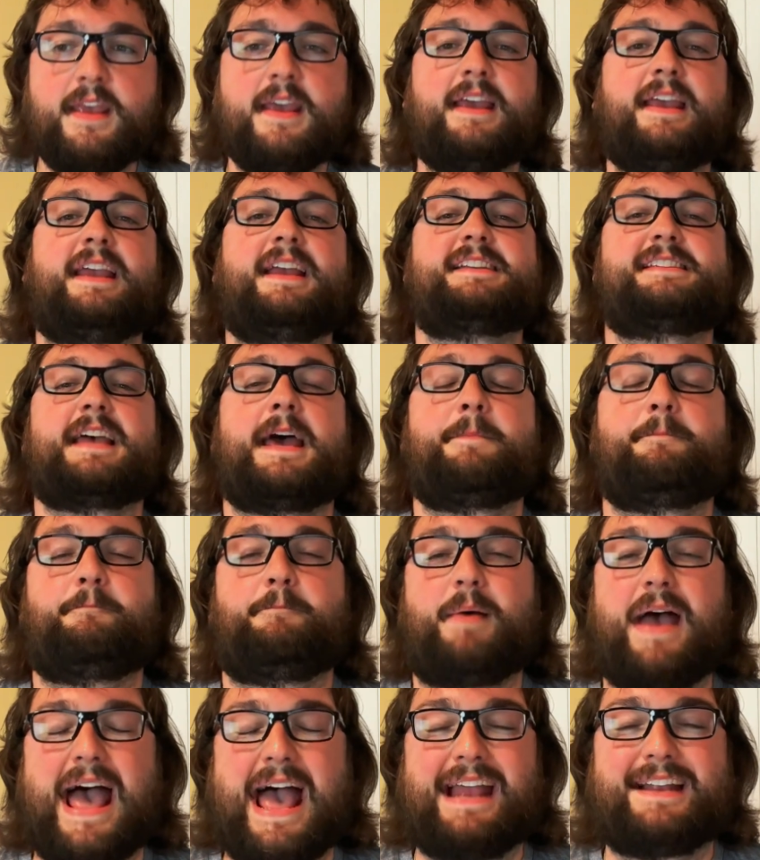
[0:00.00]
He has had
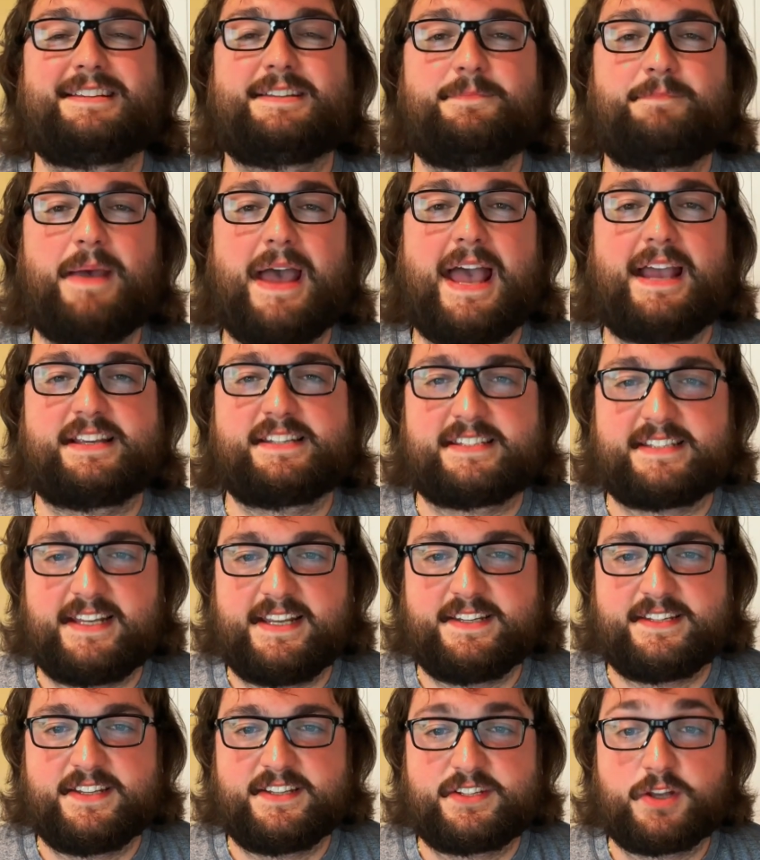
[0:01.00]
back-to-back
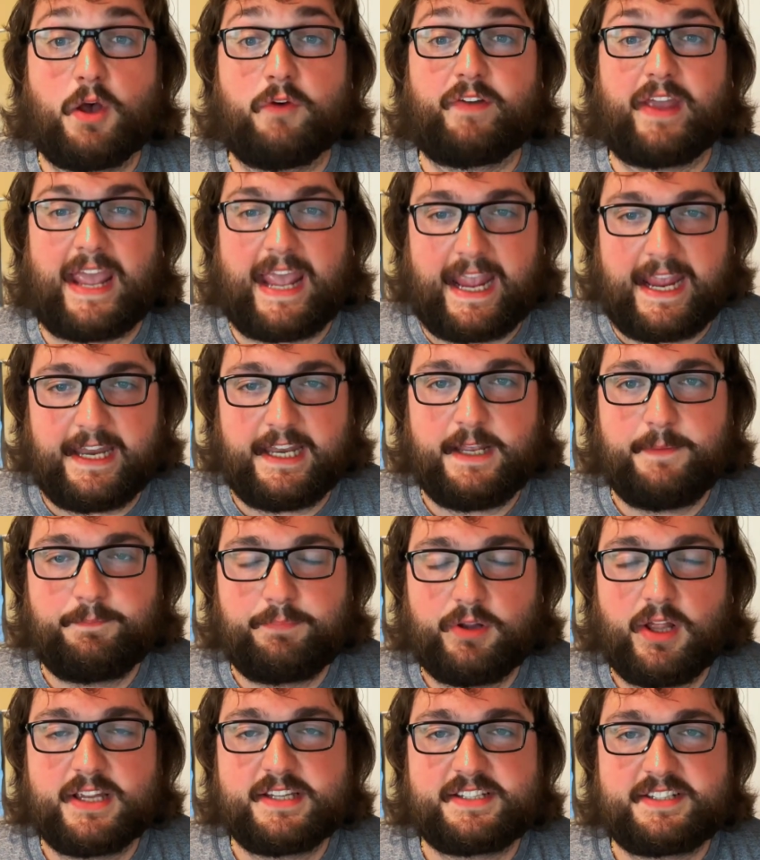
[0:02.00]
seasons of
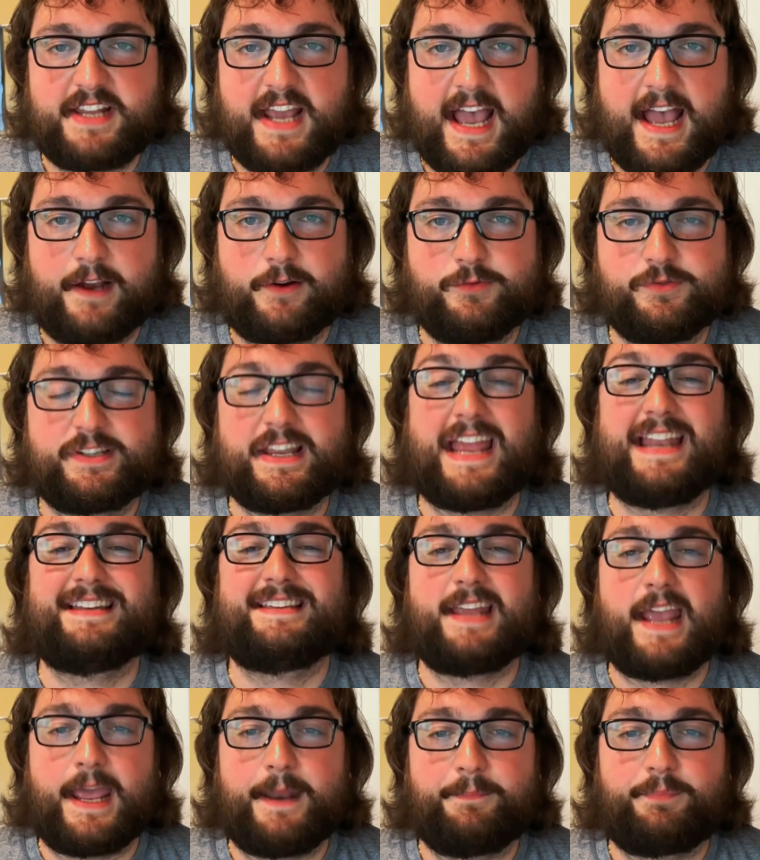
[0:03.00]
80-plus tackles and
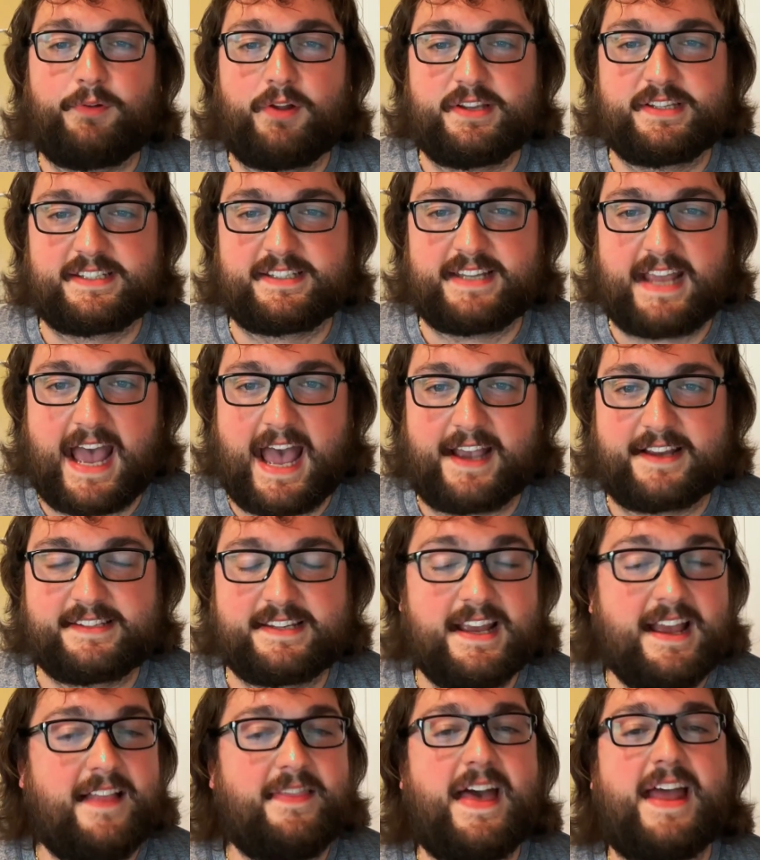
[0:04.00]
10-plus
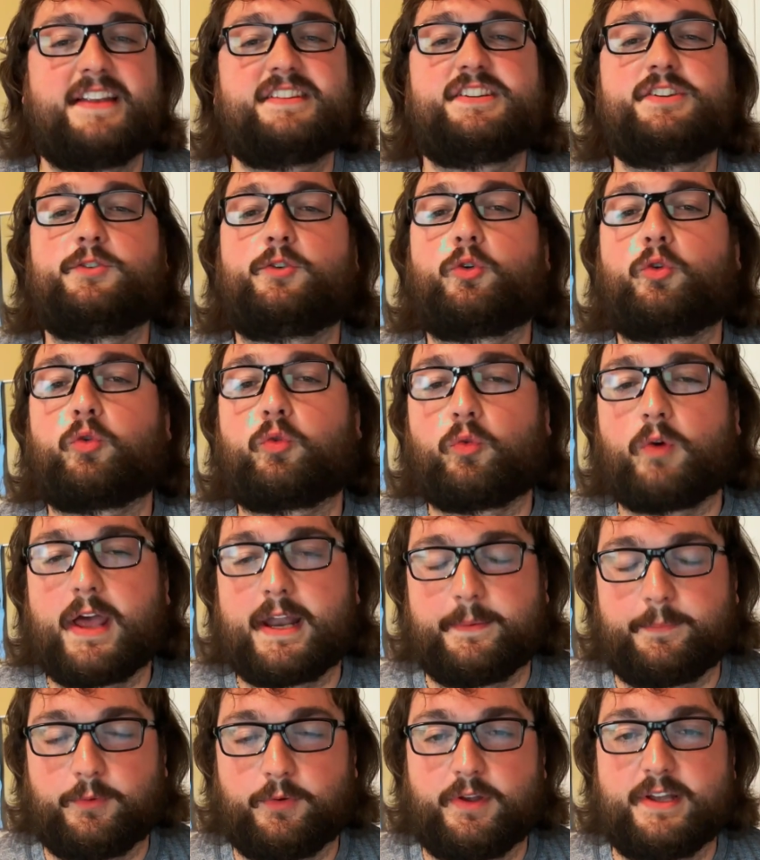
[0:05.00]
sacks. That is
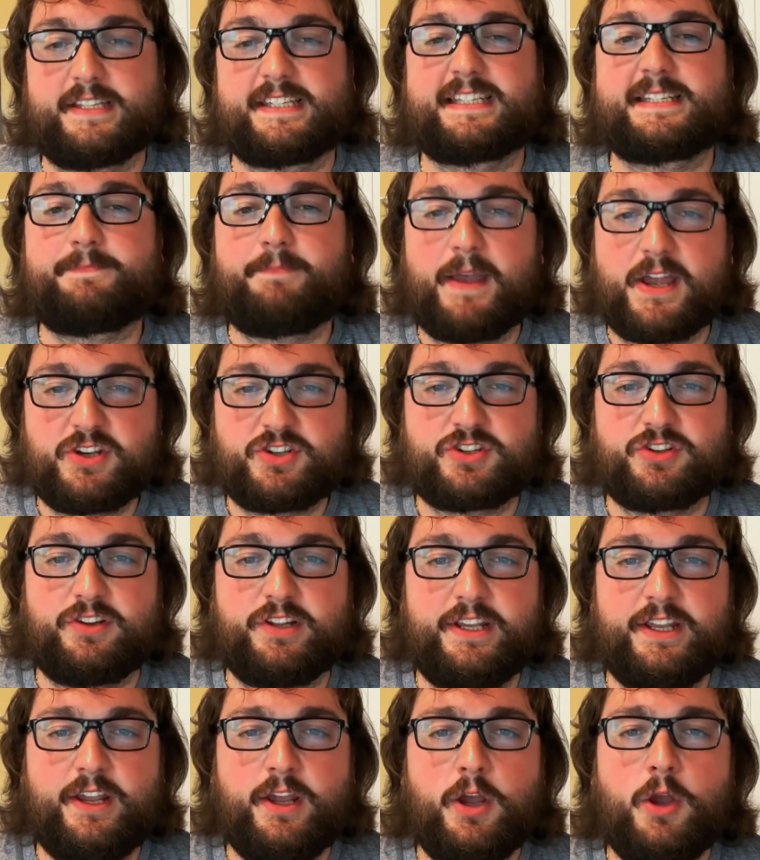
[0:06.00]
incredible,
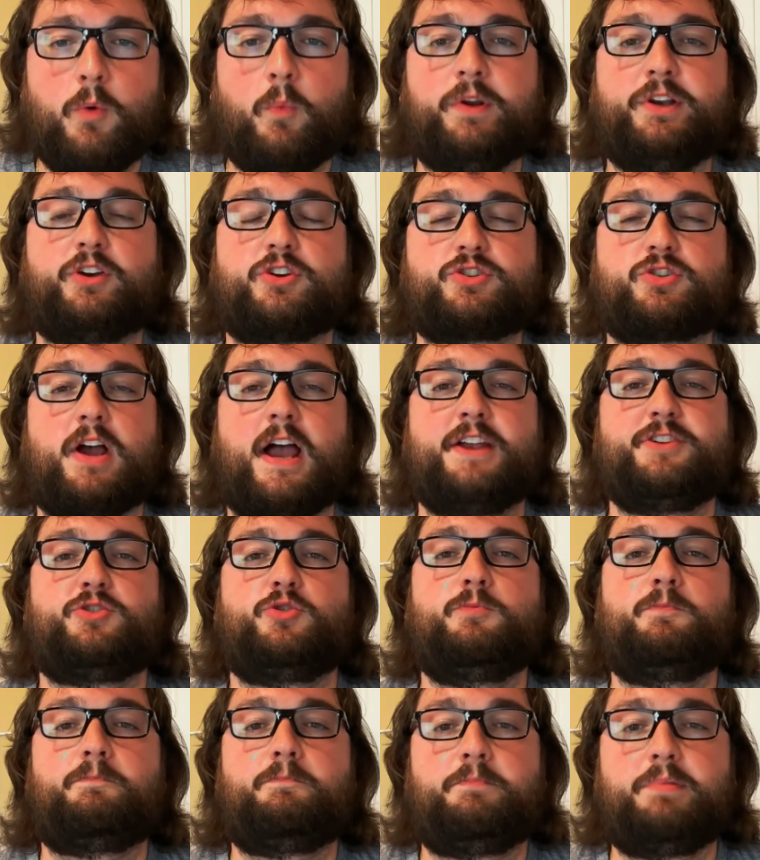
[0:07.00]
especially when you're trying
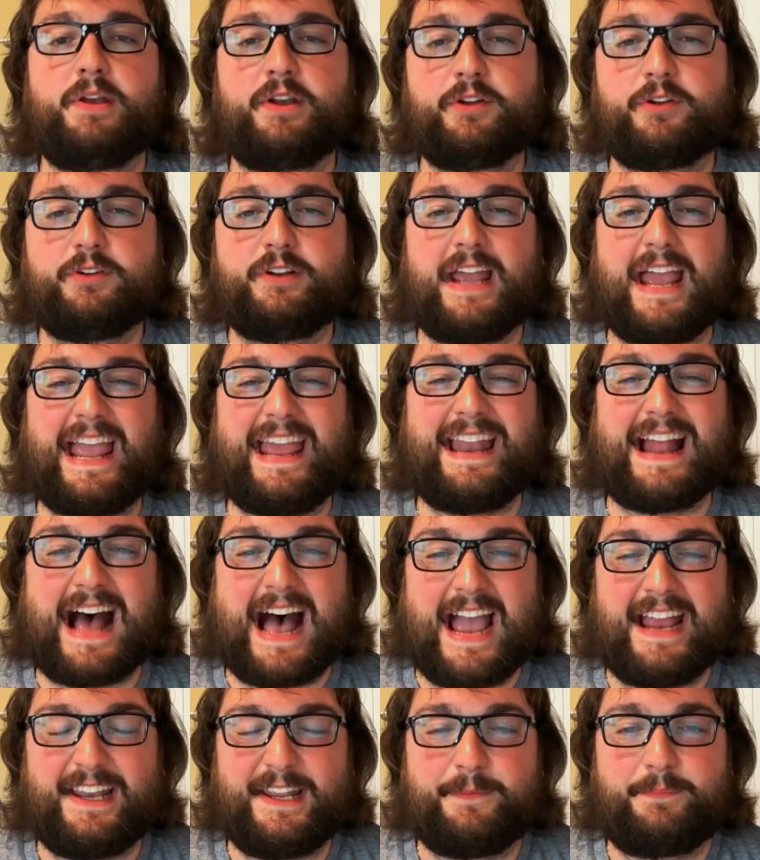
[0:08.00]
to build an
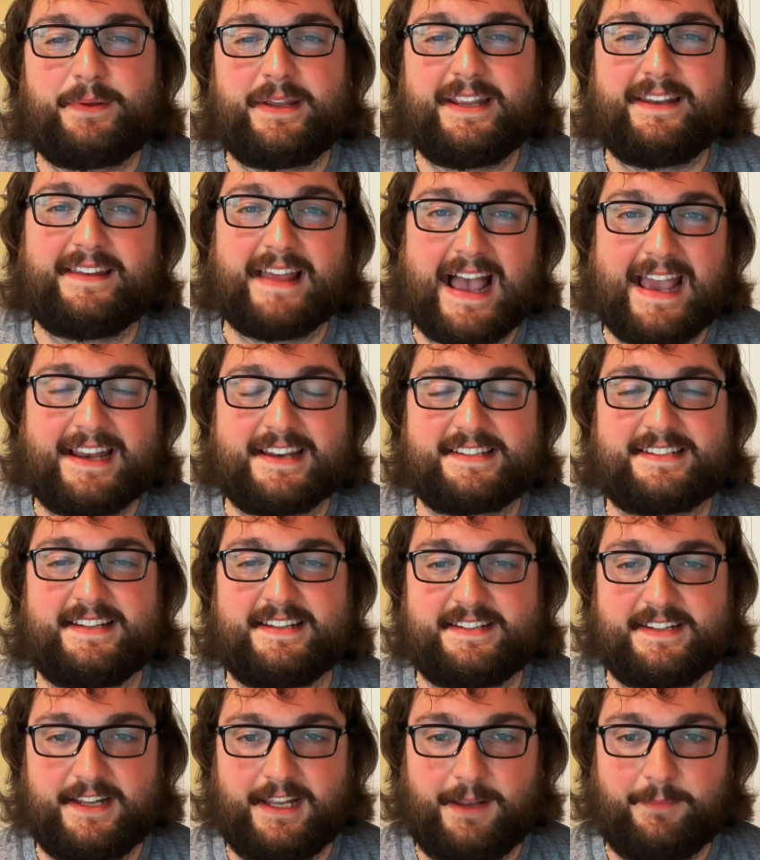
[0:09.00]
IDP dynasty
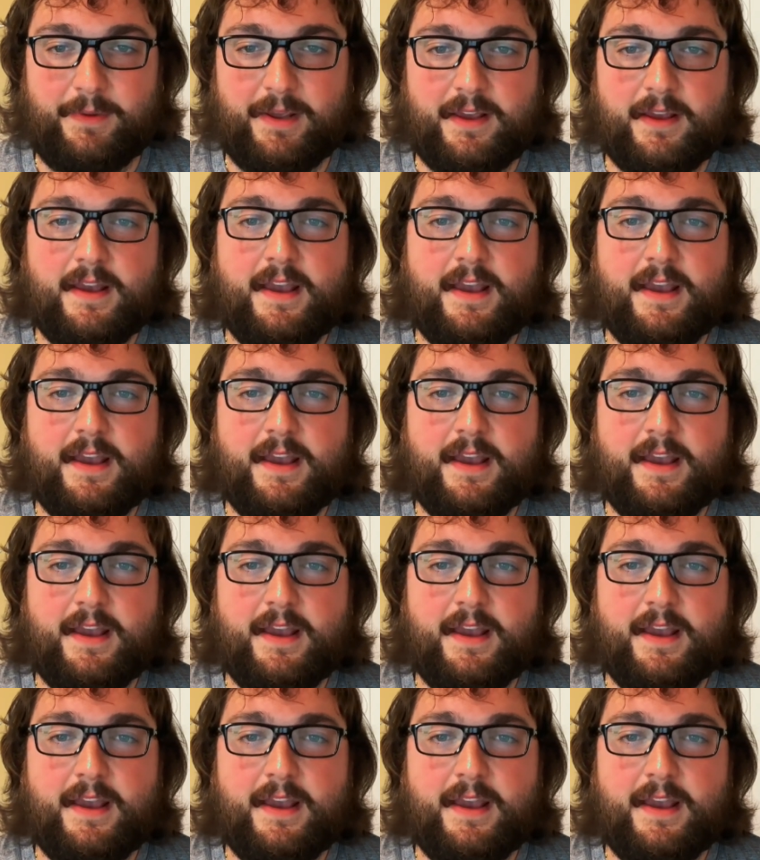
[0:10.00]
team.